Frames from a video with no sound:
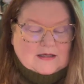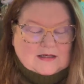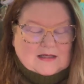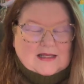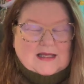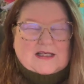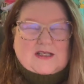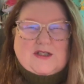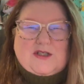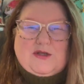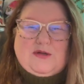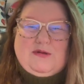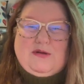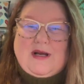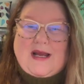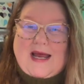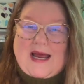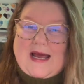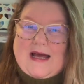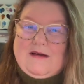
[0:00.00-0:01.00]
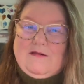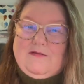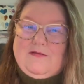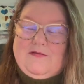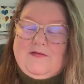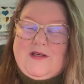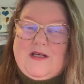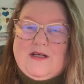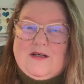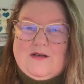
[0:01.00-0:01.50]
like
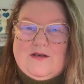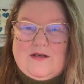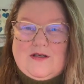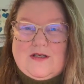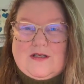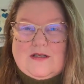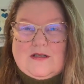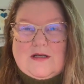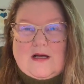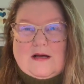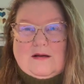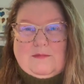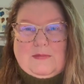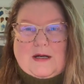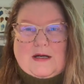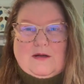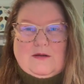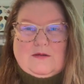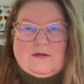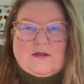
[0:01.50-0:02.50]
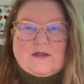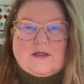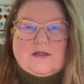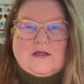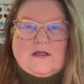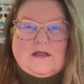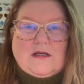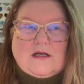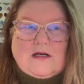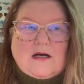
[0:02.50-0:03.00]
2.5 years about.
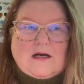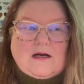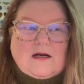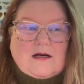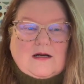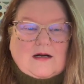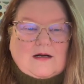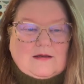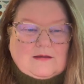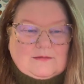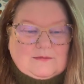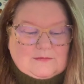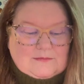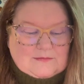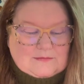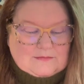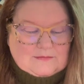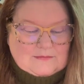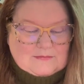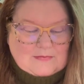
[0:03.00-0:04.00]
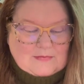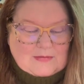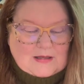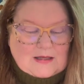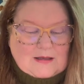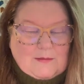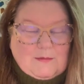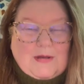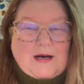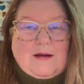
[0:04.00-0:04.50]

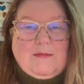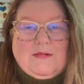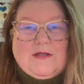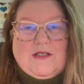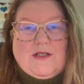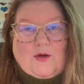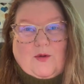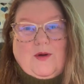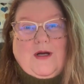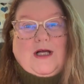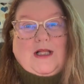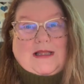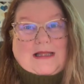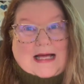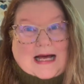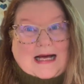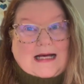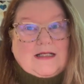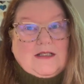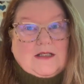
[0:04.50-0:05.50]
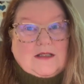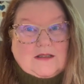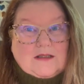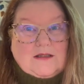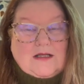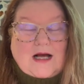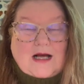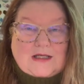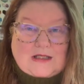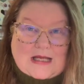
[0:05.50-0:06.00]
But I've been sewing a lot
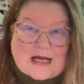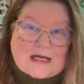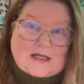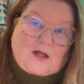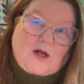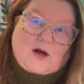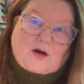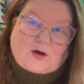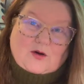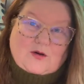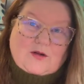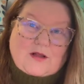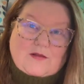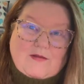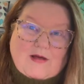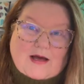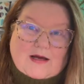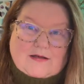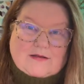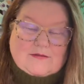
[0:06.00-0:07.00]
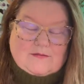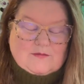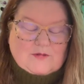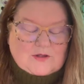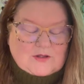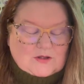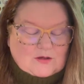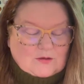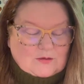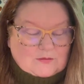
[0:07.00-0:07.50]
longer than that.
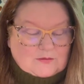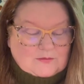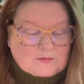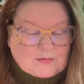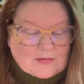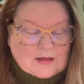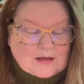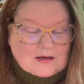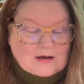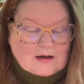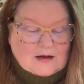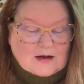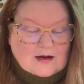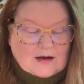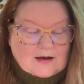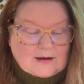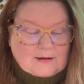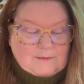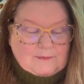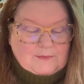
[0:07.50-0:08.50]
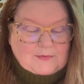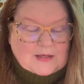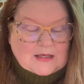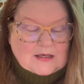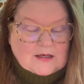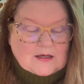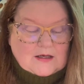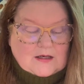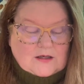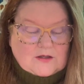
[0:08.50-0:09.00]
So
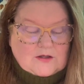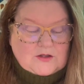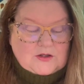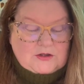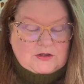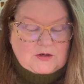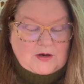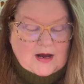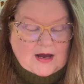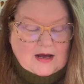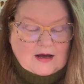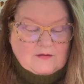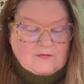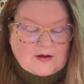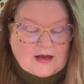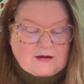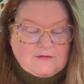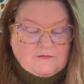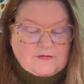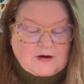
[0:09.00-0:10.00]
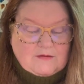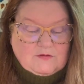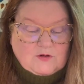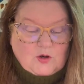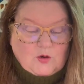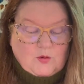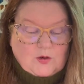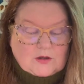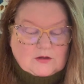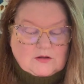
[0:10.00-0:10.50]
do you have a favorite
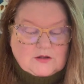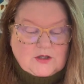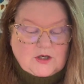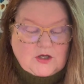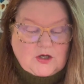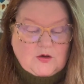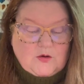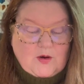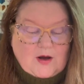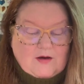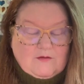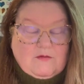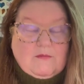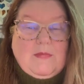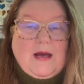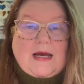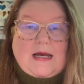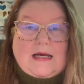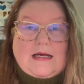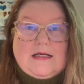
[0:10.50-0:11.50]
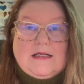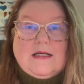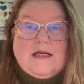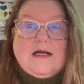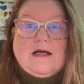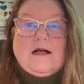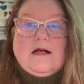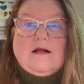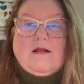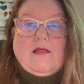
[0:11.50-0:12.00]
quilt you have made?
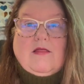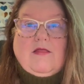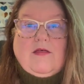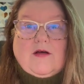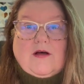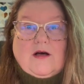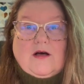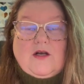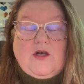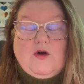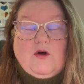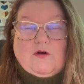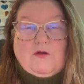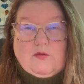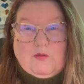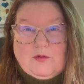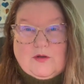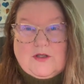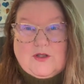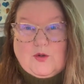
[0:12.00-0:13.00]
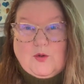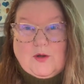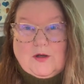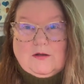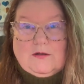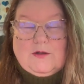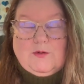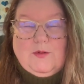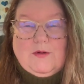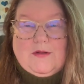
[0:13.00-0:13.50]
The Northwoods
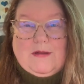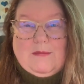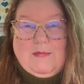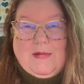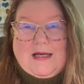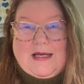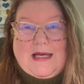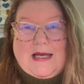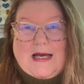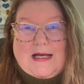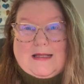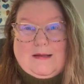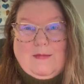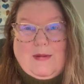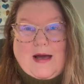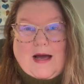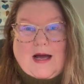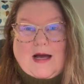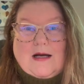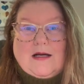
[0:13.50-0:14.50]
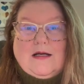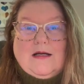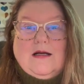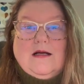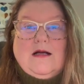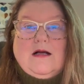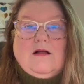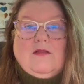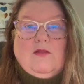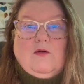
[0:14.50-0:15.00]
quilt with the Minky on the back,
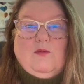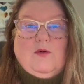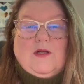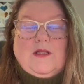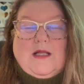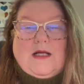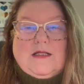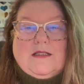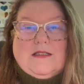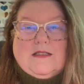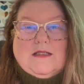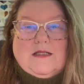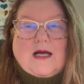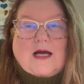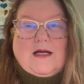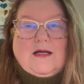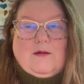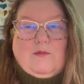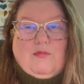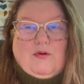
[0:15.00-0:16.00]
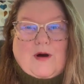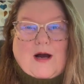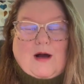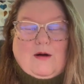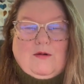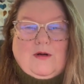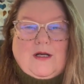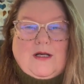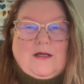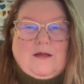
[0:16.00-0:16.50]
the one that's kind of
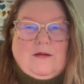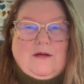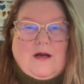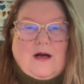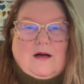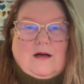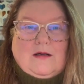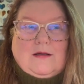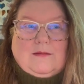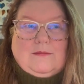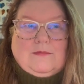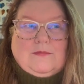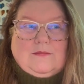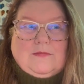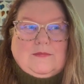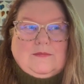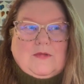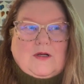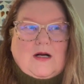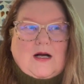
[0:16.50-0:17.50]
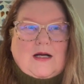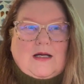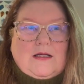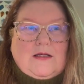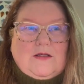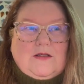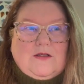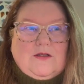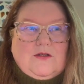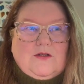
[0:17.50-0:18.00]
brown
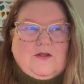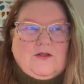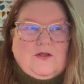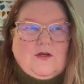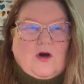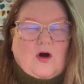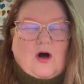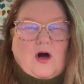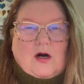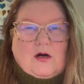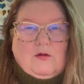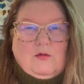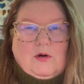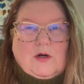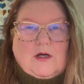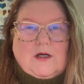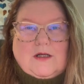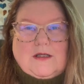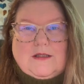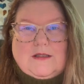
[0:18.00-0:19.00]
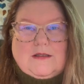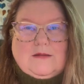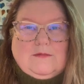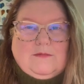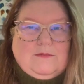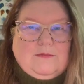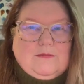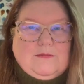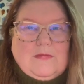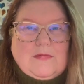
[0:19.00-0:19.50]
and aqua, and
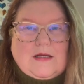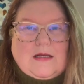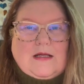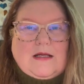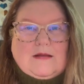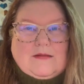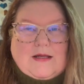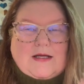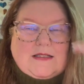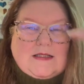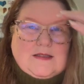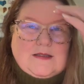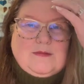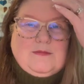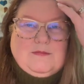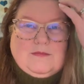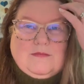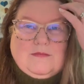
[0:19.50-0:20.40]
it's